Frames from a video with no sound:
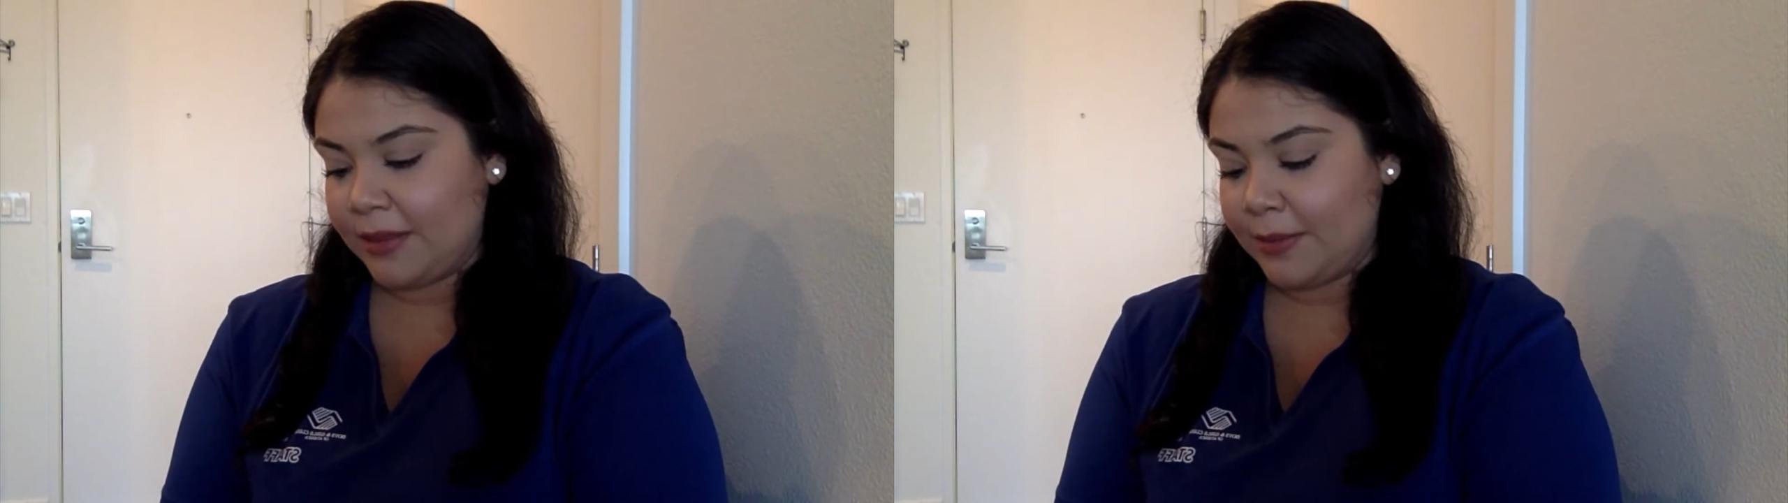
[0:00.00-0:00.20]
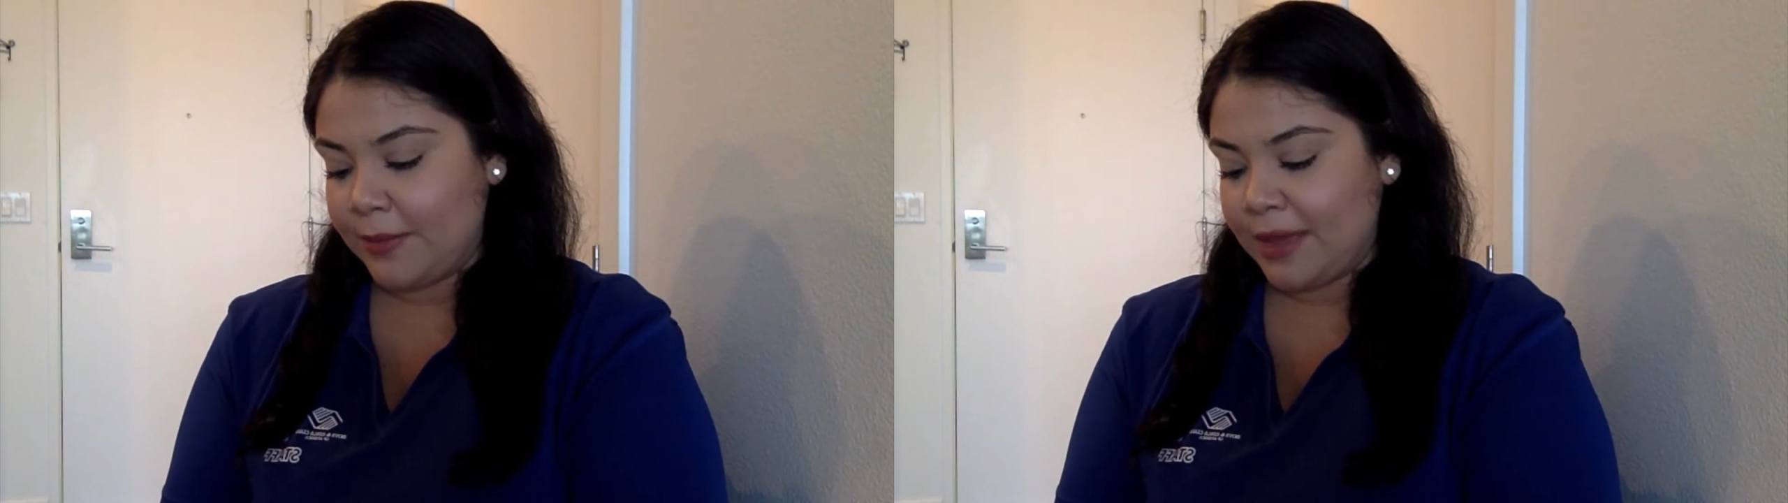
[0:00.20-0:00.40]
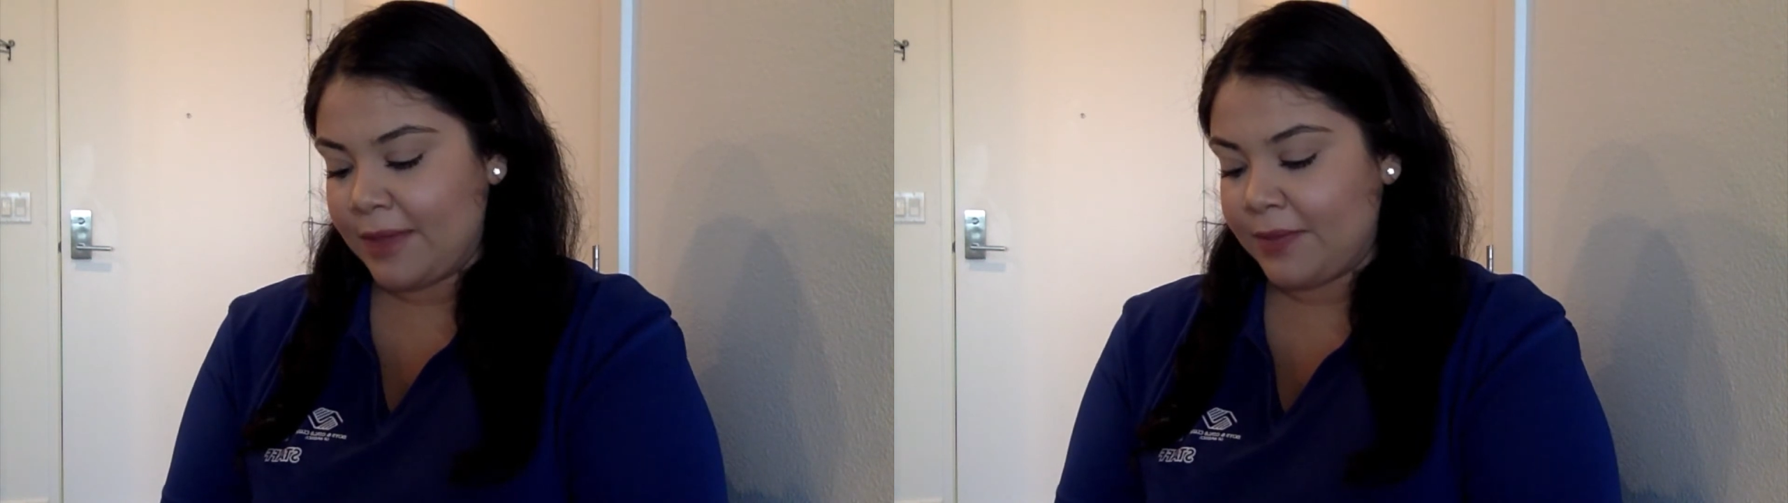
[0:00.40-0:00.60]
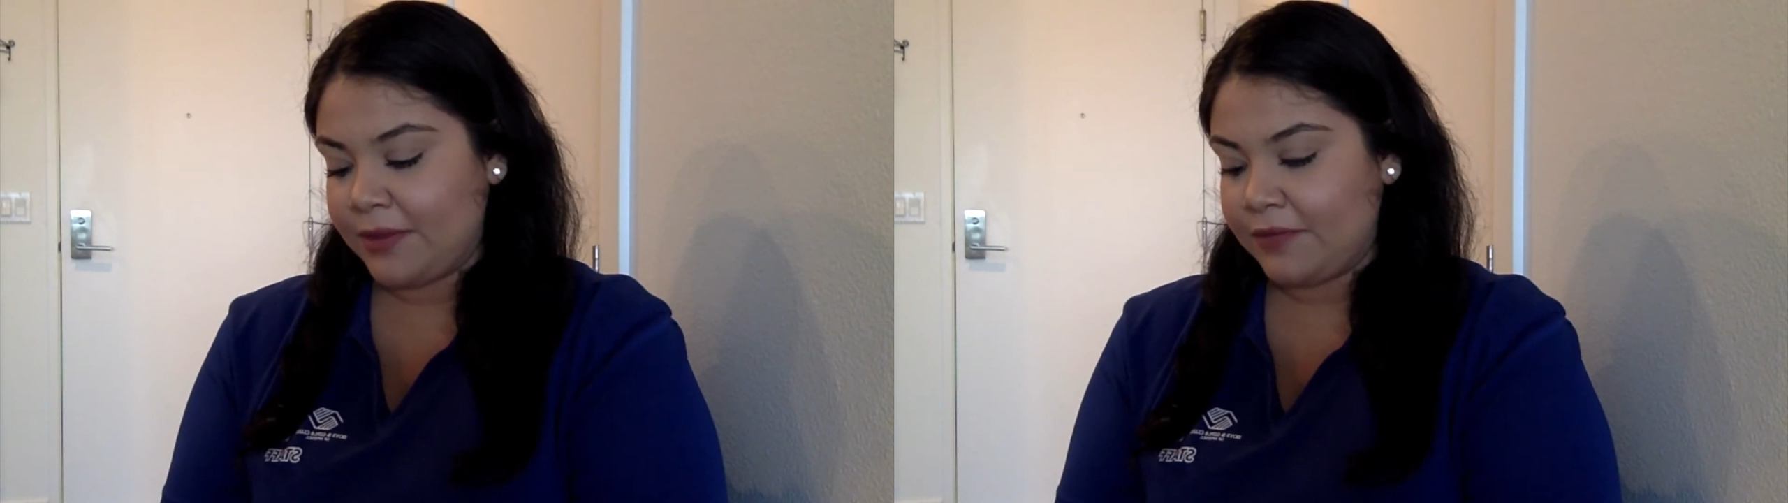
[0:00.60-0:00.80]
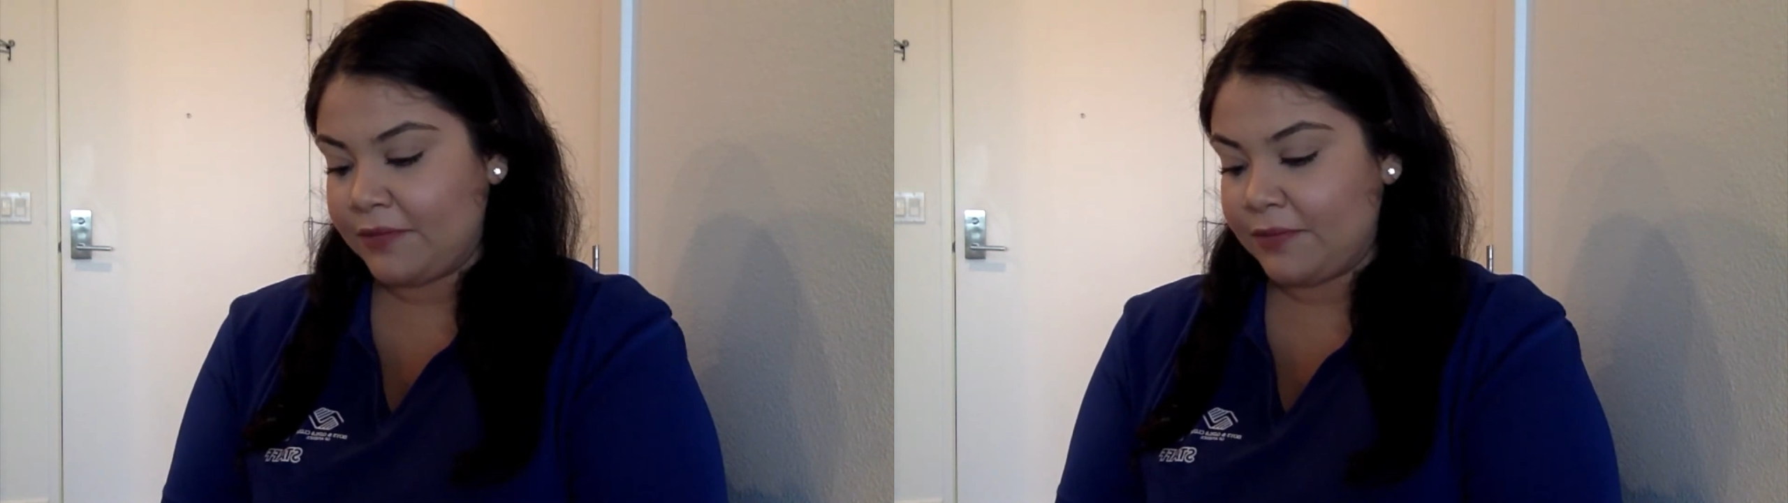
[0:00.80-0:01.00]
map
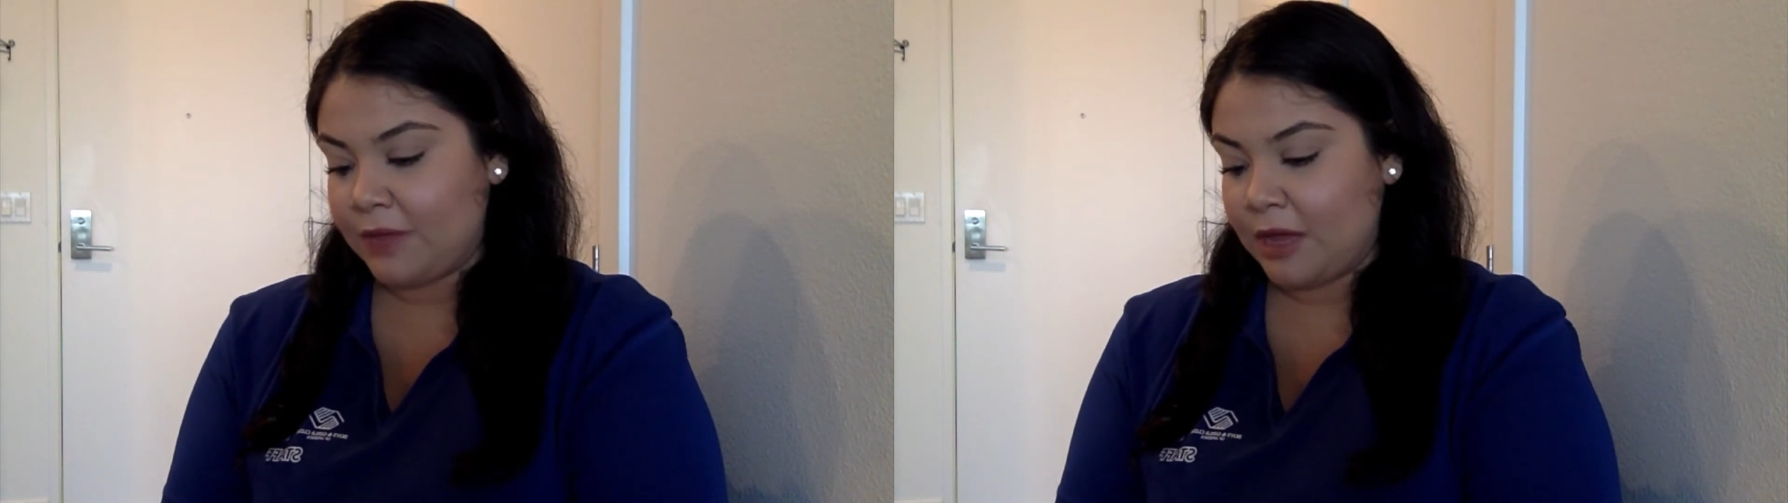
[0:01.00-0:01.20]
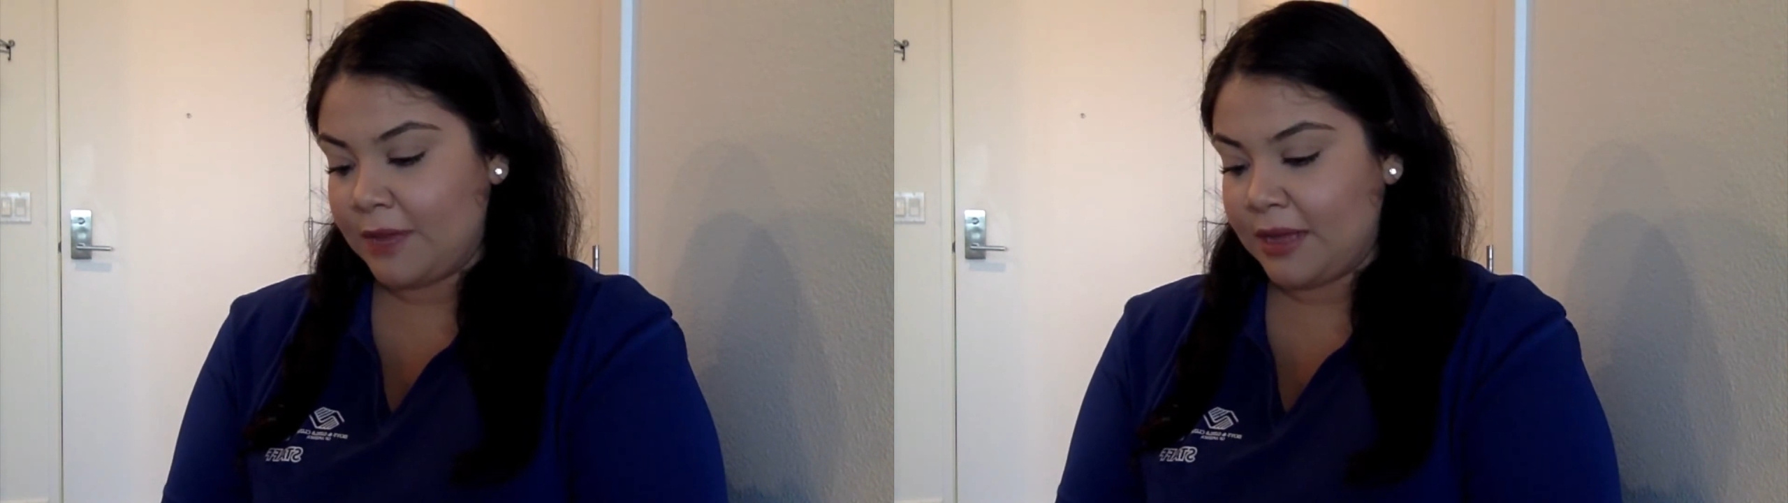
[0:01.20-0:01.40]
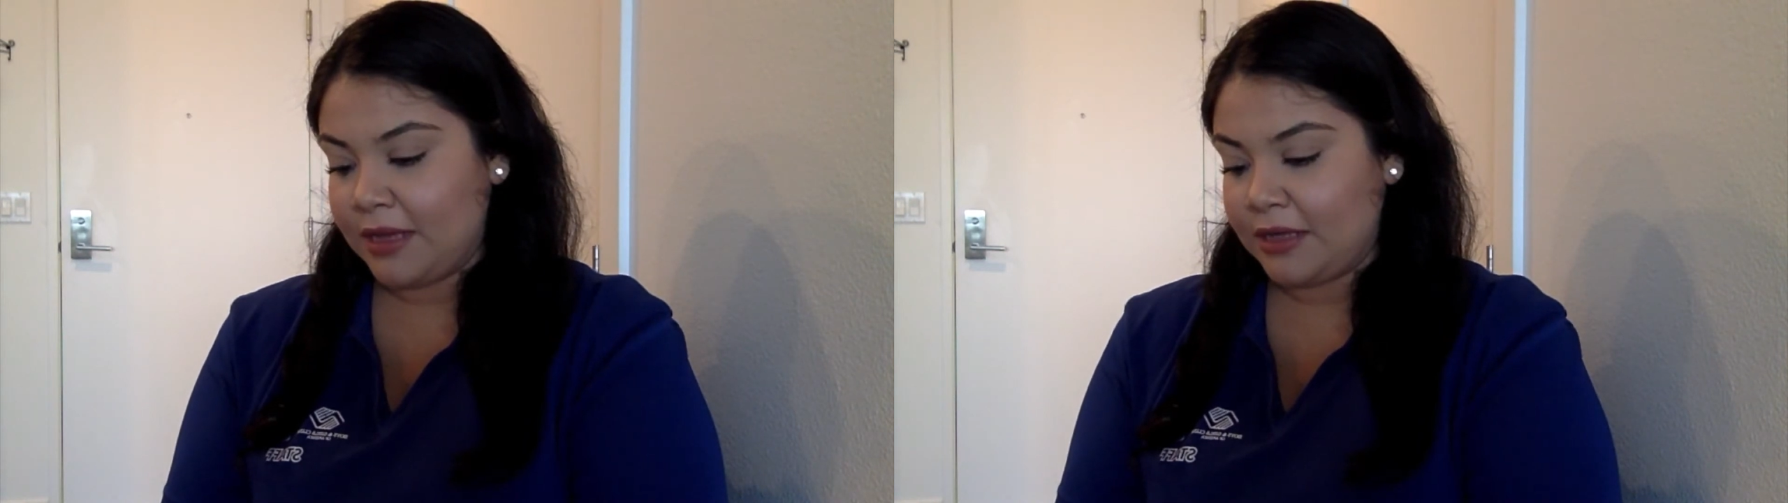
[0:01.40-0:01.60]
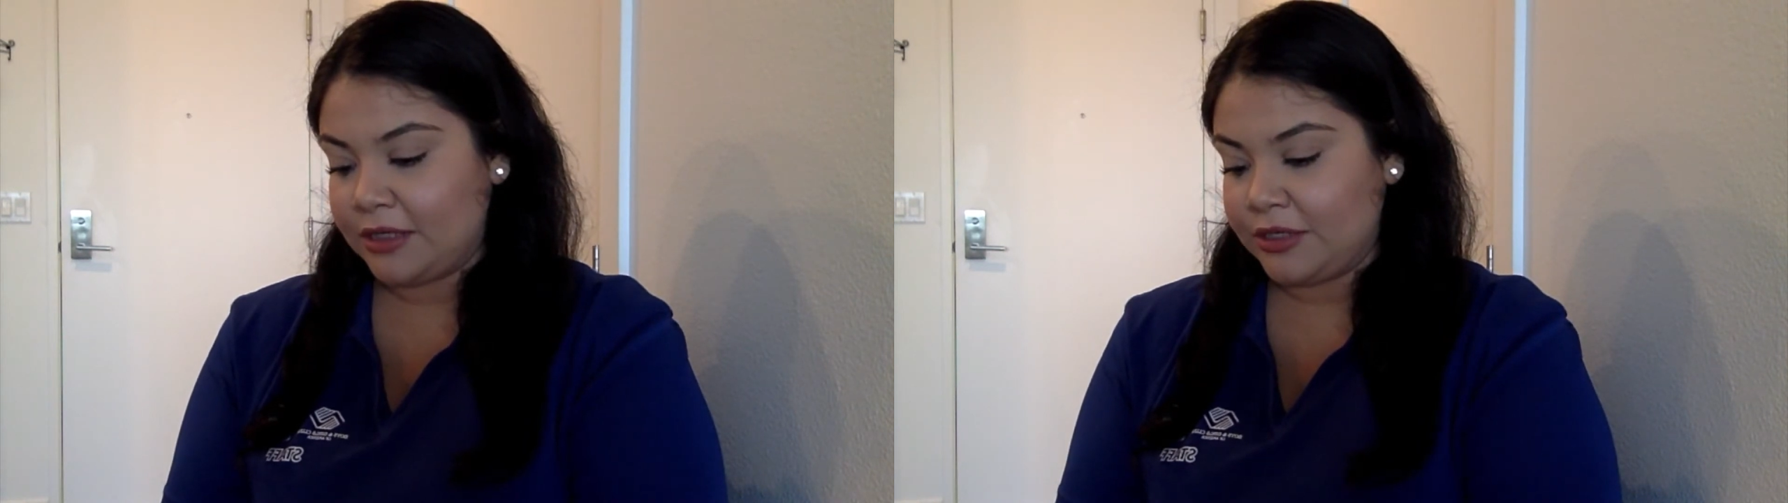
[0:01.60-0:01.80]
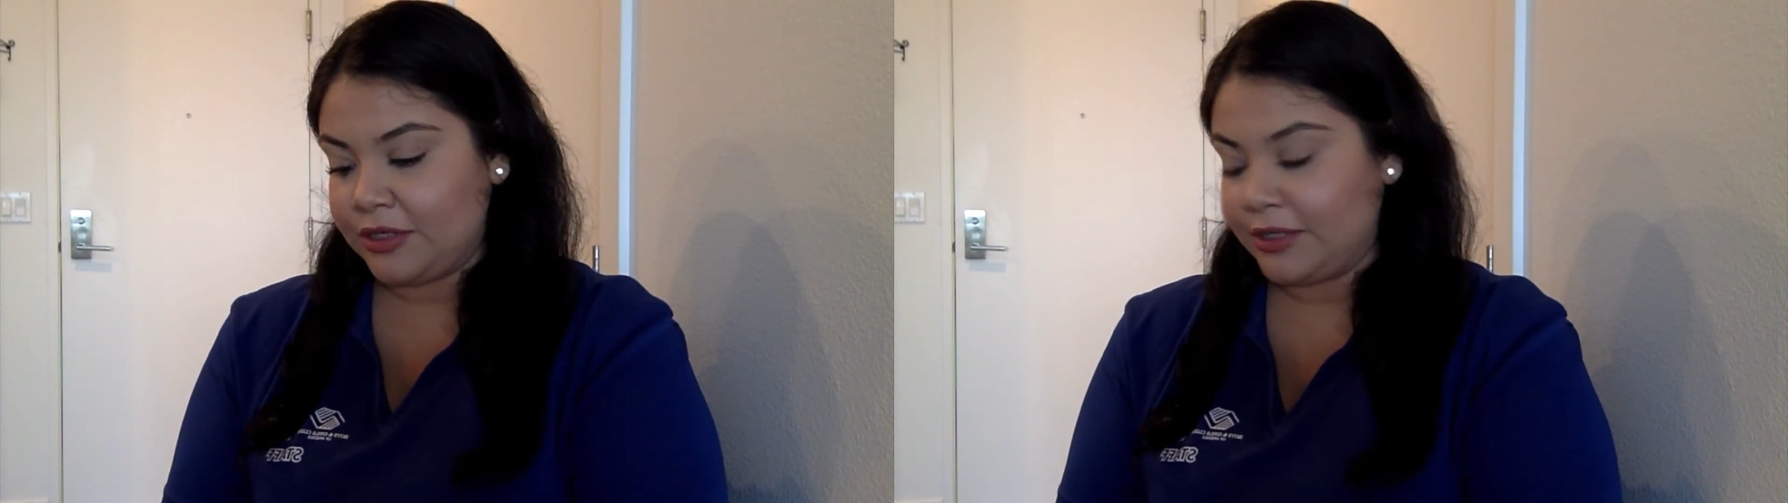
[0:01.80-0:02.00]
on my
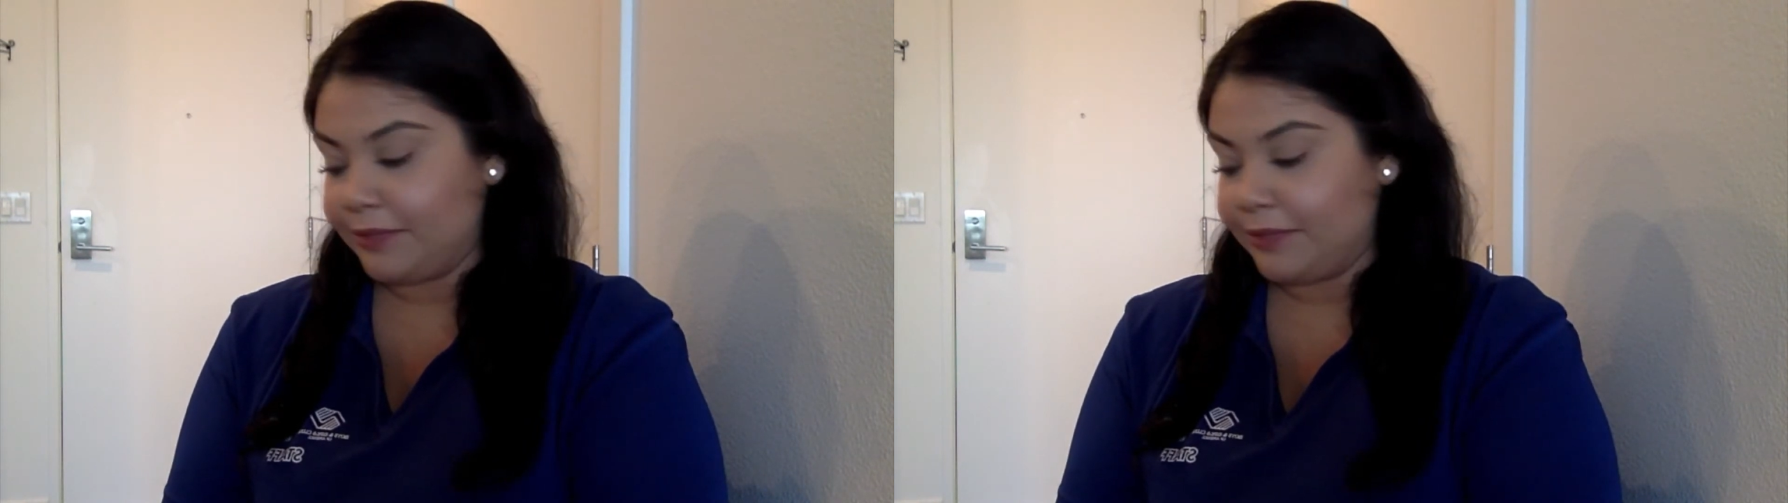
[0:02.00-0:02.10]
country.